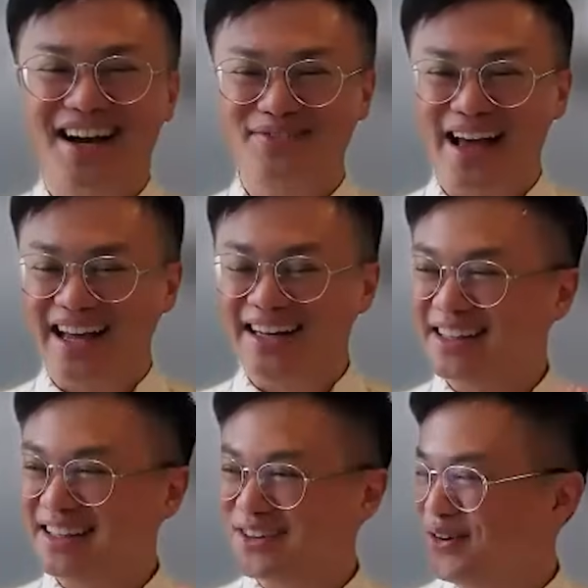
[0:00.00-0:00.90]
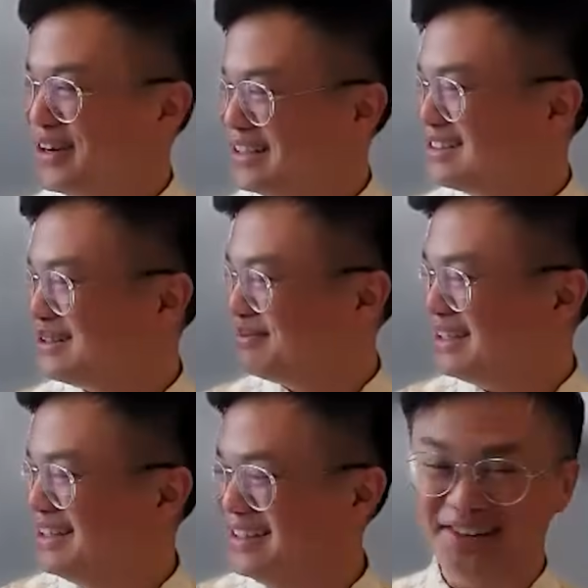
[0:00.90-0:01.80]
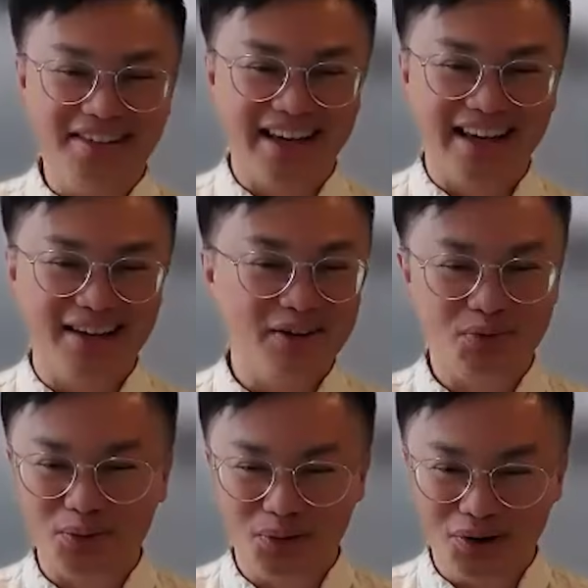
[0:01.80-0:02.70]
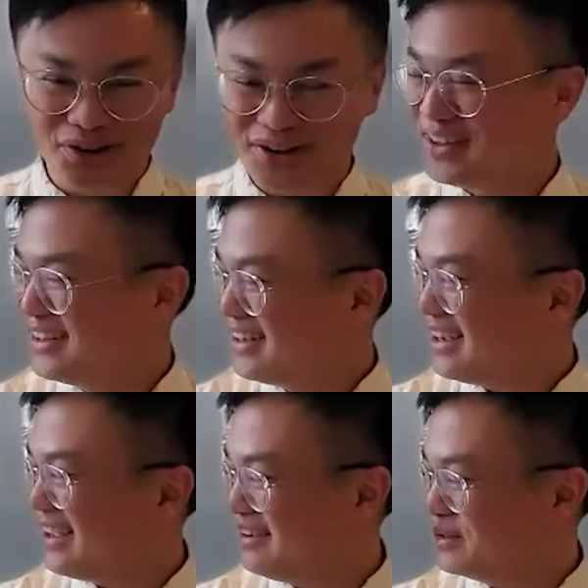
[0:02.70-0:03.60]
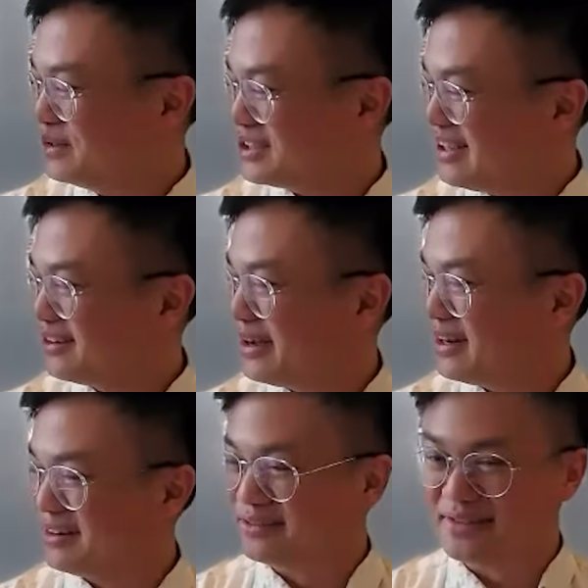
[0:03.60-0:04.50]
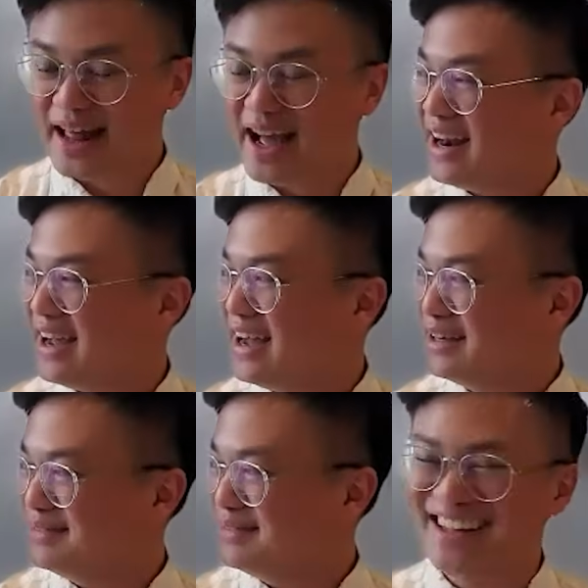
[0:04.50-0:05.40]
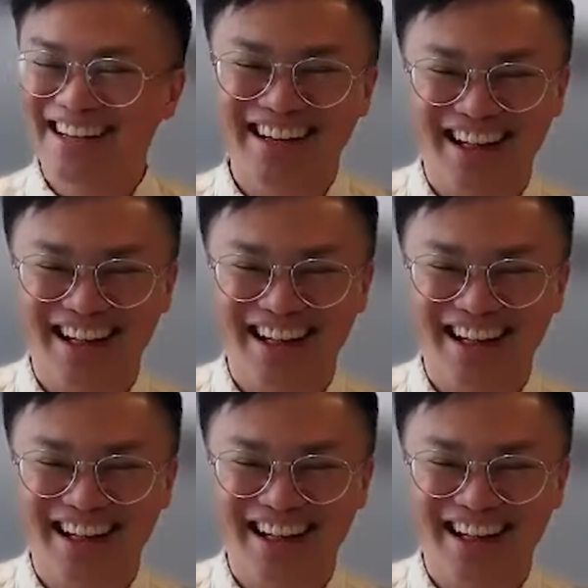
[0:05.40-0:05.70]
and I, Matt, can coin something new, and and we should take credit for that.